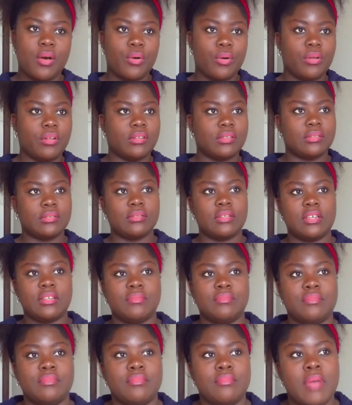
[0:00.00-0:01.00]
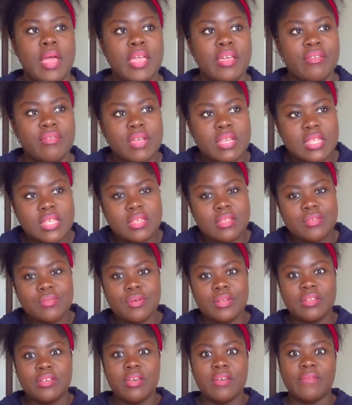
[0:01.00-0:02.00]
whole migrating
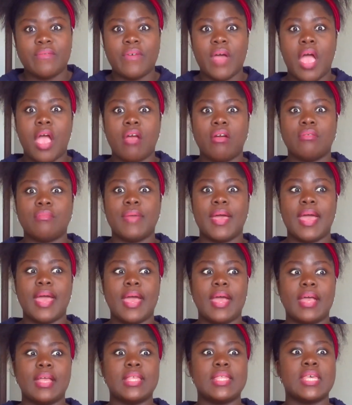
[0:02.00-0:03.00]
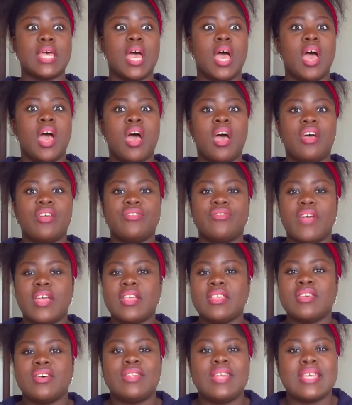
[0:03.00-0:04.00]
to a new environment,
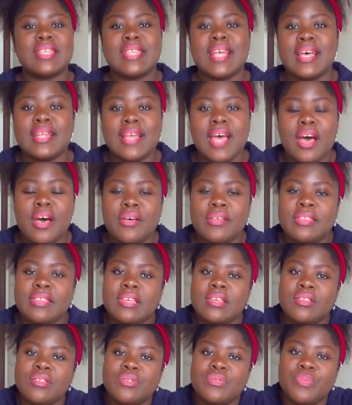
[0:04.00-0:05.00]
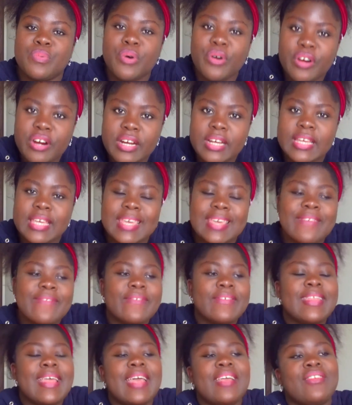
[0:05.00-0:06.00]
trying to understand how things work,
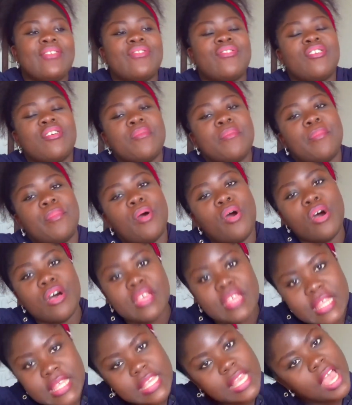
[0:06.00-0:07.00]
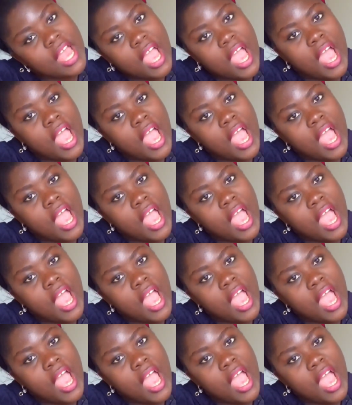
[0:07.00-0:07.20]
even entering bus.